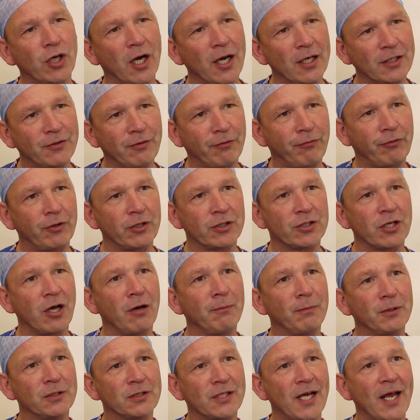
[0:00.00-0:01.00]
trying to, for
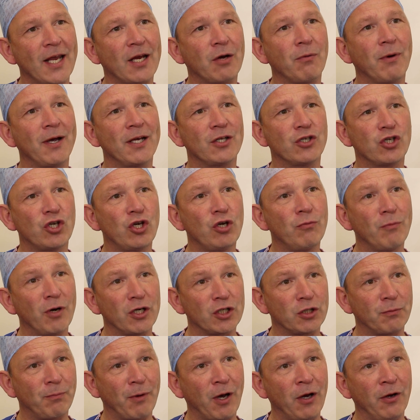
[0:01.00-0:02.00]
example, take away too
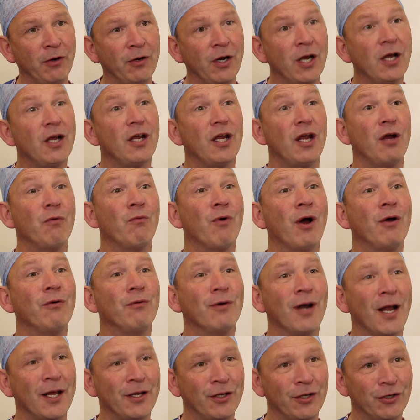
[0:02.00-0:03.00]
much bone, it
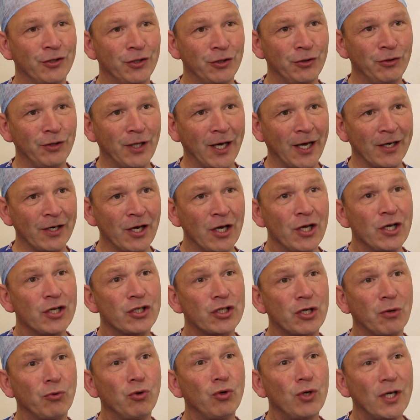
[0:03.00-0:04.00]
won't let you do that.
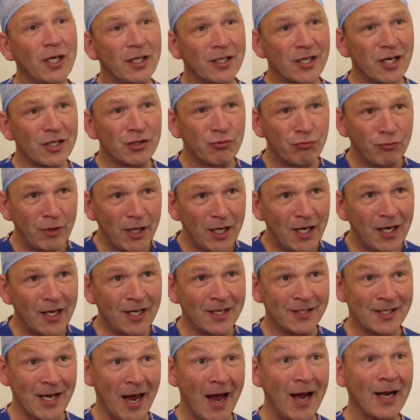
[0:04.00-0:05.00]
So all it does really
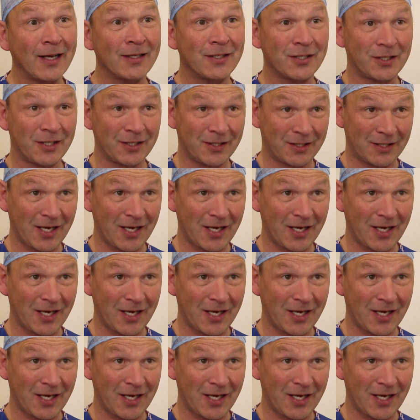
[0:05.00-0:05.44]
is it adds to